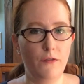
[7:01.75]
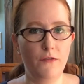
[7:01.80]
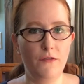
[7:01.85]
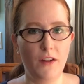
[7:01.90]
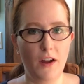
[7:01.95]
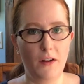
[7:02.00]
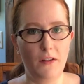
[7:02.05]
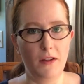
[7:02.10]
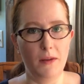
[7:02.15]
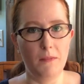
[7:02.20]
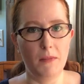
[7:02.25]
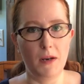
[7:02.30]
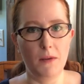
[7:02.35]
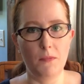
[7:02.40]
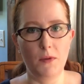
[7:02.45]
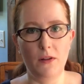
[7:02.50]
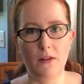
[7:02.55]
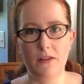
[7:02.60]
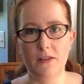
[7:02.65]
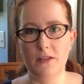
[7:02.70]
fairly
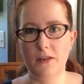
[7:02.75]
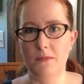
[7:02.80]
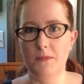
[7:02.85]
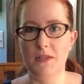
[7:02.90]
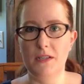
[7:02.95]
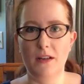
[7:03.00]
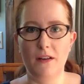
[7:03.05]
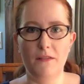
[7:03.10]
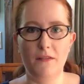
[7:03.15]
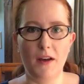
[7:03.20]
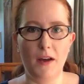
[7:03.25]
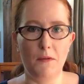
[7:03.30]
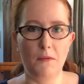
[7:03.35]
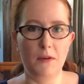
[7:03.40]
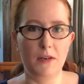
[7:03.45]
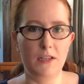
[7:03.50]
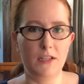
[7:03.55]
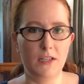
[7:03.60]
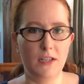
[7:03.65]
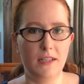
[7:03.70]
minimal in terms of I
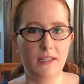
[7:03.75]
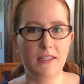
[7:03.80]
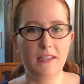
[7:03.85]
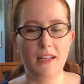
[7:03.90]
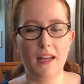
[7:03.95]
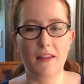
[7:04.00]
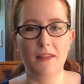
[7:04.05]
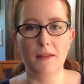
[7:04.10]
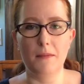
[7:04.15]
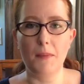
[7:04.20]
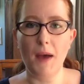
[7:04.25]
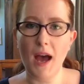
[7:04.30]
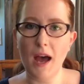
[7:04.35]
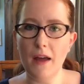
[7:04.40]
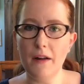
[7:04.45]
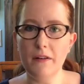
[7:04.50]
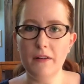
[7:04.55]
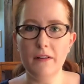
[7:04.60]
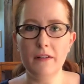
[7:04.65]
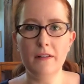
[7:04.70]
would just get the
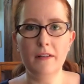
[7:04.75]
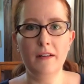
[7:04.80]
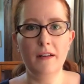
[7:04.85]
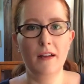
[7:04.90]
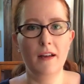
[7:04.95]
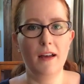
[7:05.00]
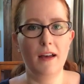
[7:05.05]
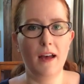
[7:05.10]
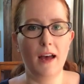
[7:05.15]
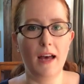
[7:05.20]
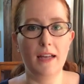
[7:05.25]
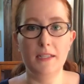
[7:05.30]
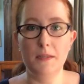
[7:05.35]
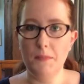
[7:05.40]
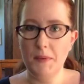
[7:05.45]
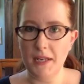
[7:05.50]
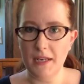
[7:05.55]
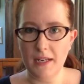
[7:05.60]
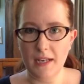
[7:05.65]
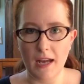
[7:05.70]
pattern as a
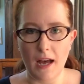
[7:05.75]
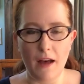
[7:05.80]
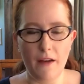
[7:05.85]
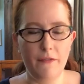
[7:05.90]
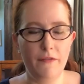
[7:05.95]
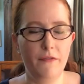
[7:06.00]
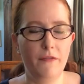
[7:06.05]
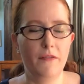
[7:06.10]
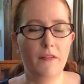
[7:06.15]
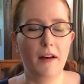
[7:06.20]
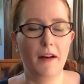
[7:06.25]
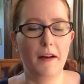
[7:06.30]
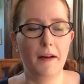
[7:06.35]
PDF.